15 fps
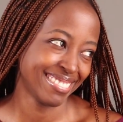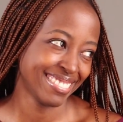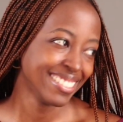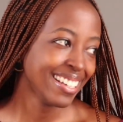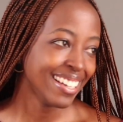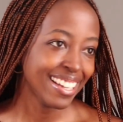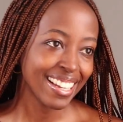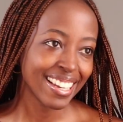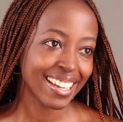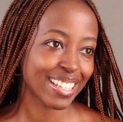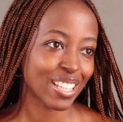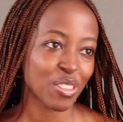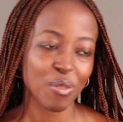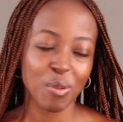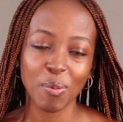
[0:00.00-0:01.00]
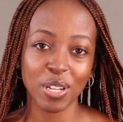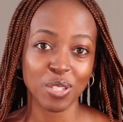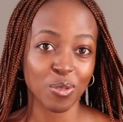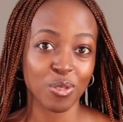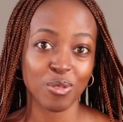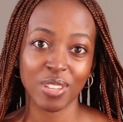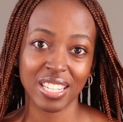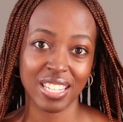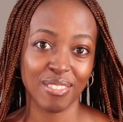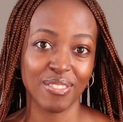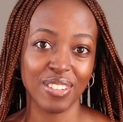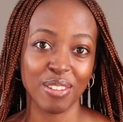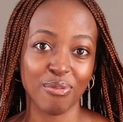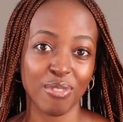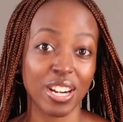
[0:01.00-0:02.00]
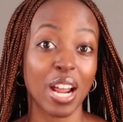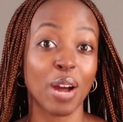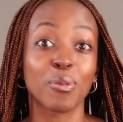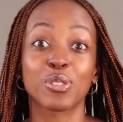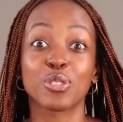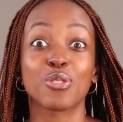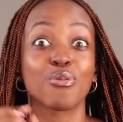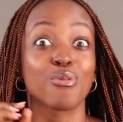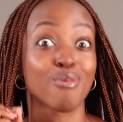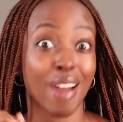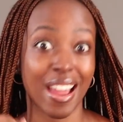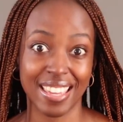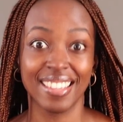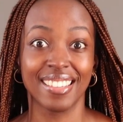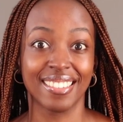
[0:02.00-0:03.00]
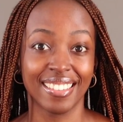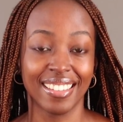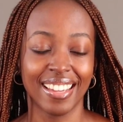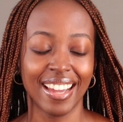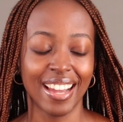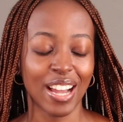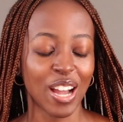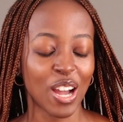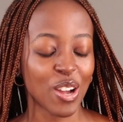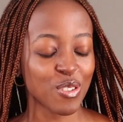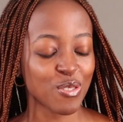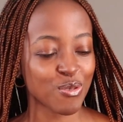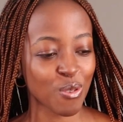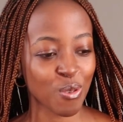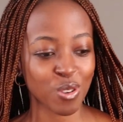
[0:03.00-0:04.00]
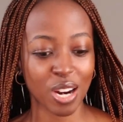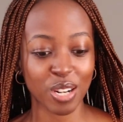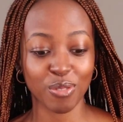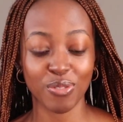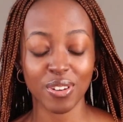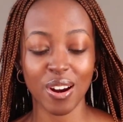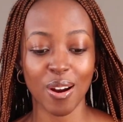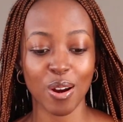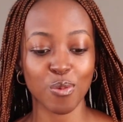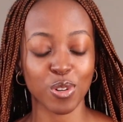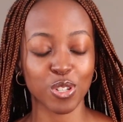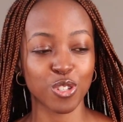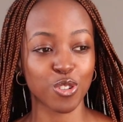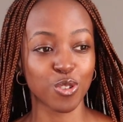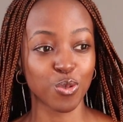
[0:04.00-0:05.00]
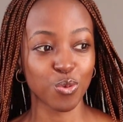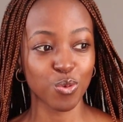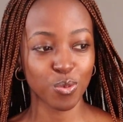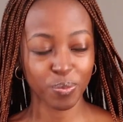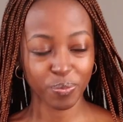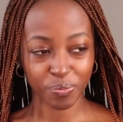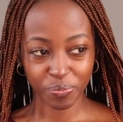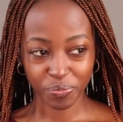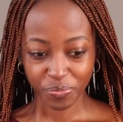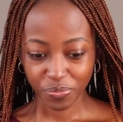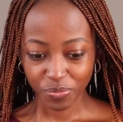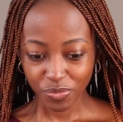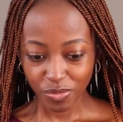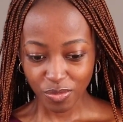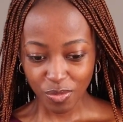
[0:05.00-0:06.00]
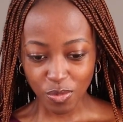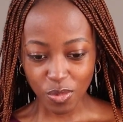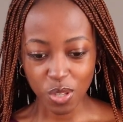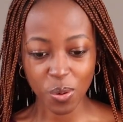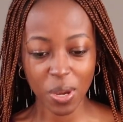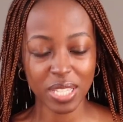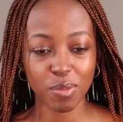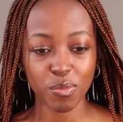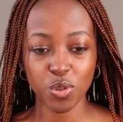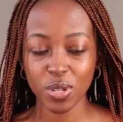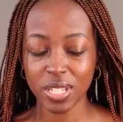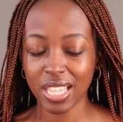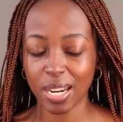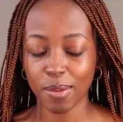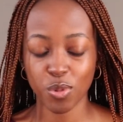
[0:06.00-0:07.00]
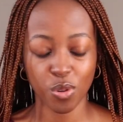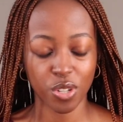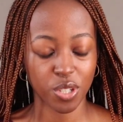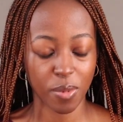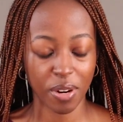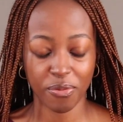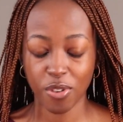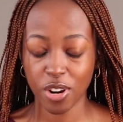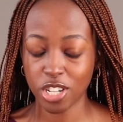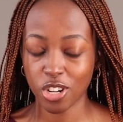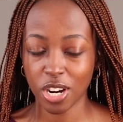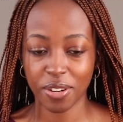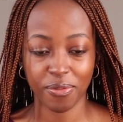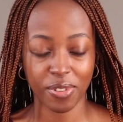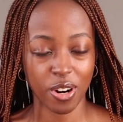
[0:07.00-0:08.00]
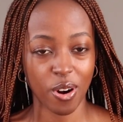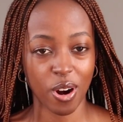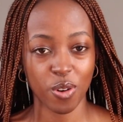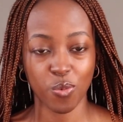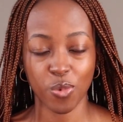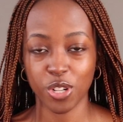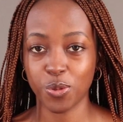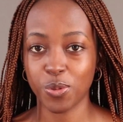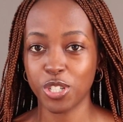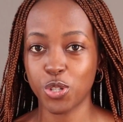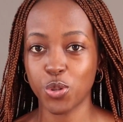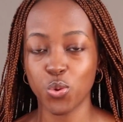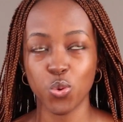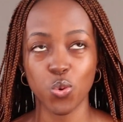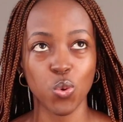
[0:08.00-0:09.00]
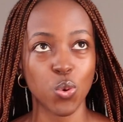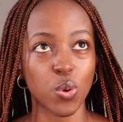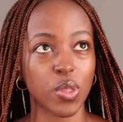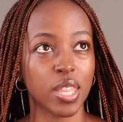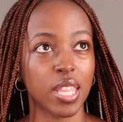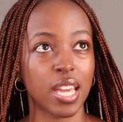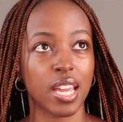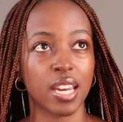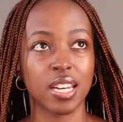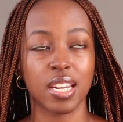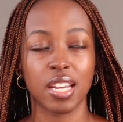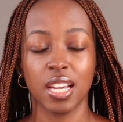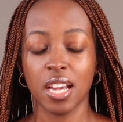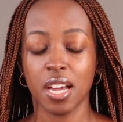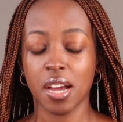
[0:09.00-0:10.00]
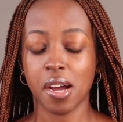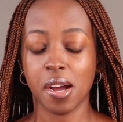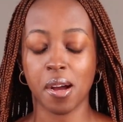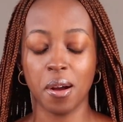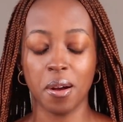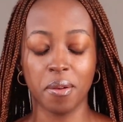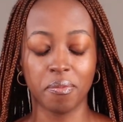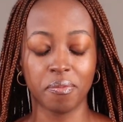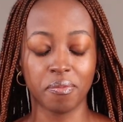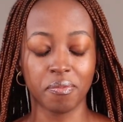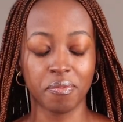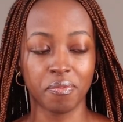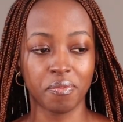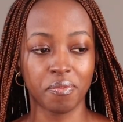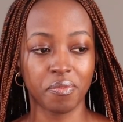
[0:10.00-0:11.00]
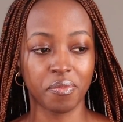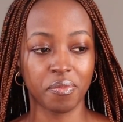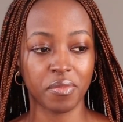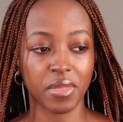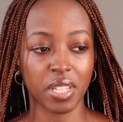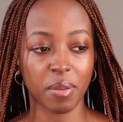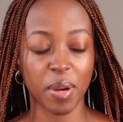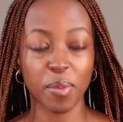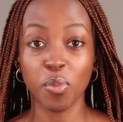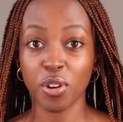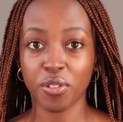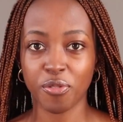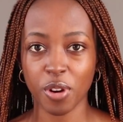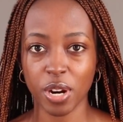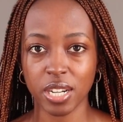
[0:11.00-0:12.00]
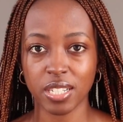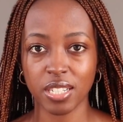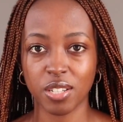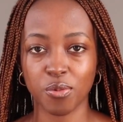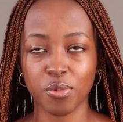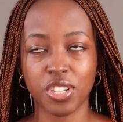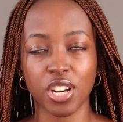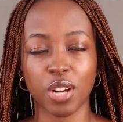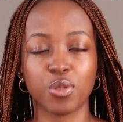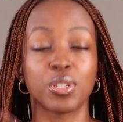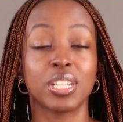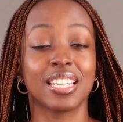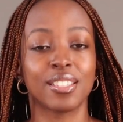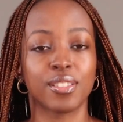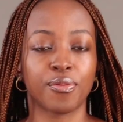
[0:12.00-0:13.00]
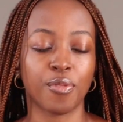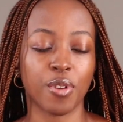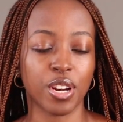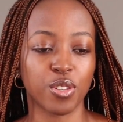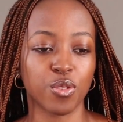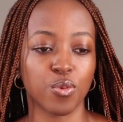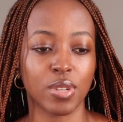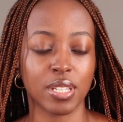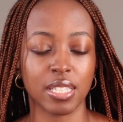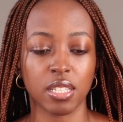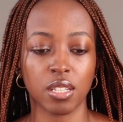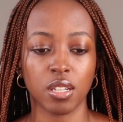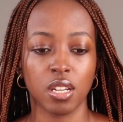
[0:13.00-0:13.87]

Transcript: Like, the people I talked to that evening, friend, I was crying, you know, trying to figure out what to do. So as I'm doing that, I'm talking to my friend, trying to figure out what do we do. And then my boyfriend reached out to his friend who